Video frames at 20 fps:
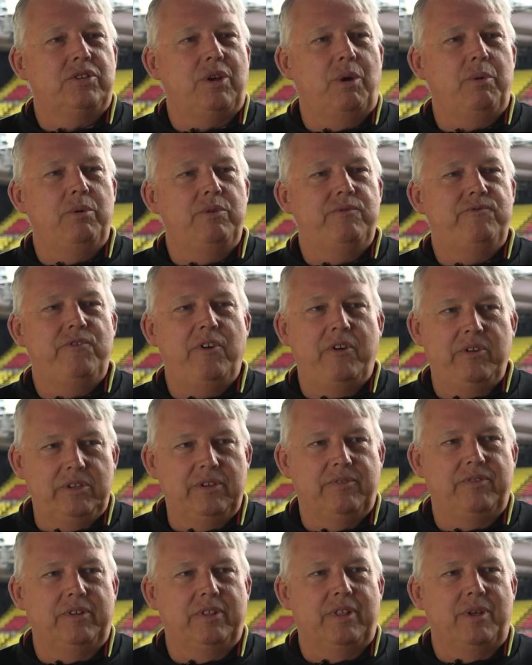So it was very
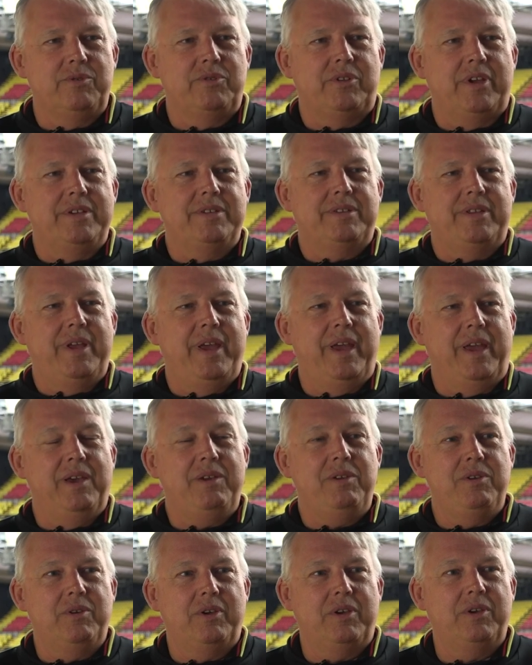different in those days to
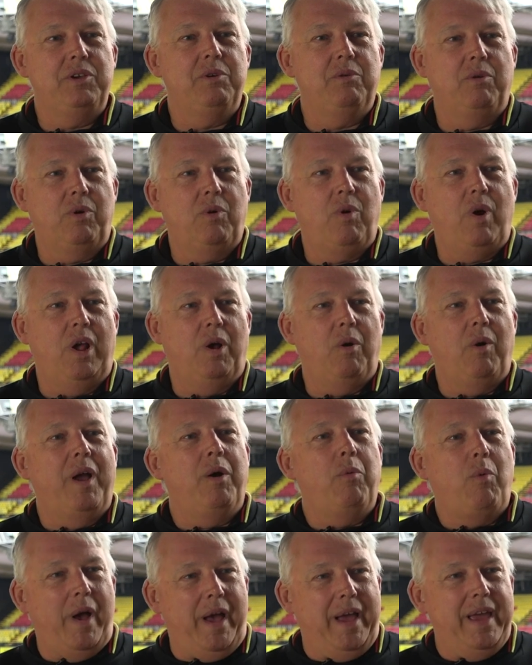here. You were quite a
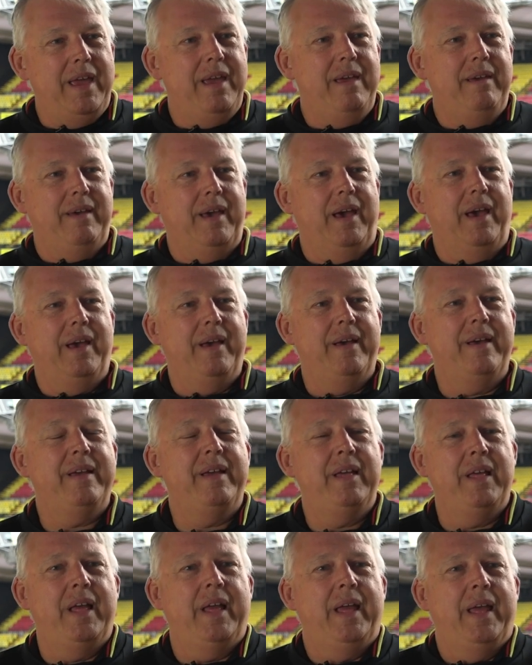way away,
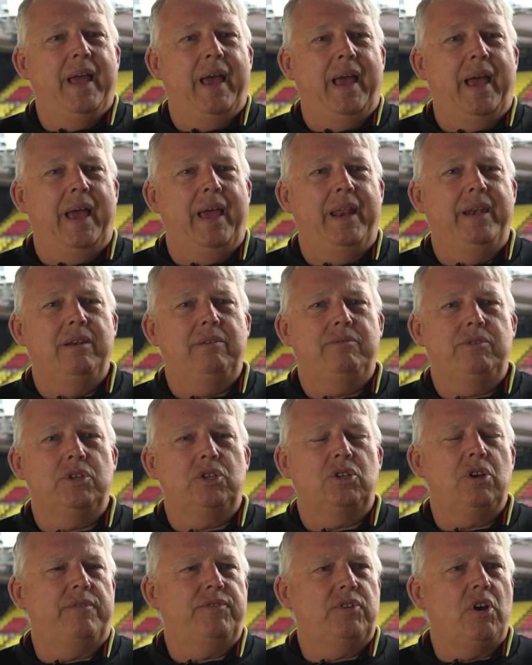and
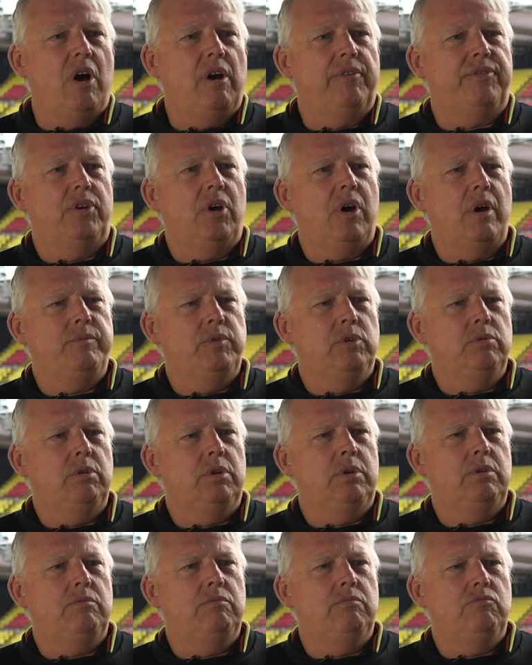just after half-time, you
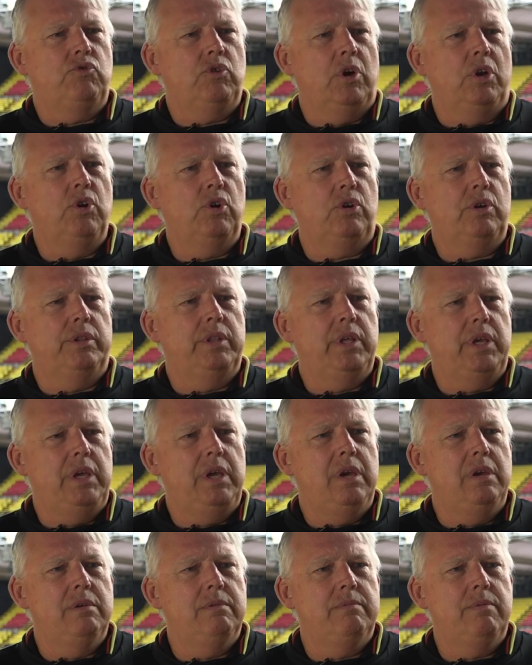would try and look at
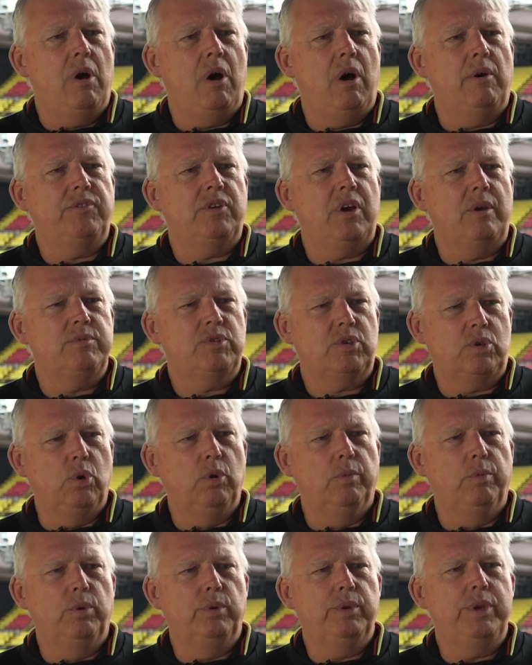the half-time
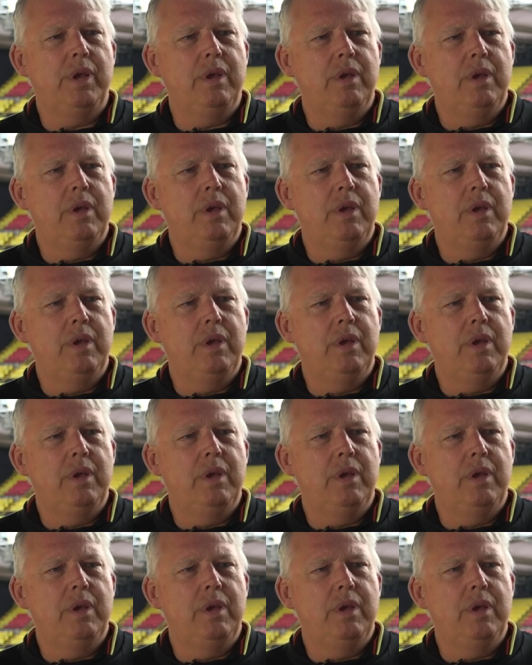scoreboard,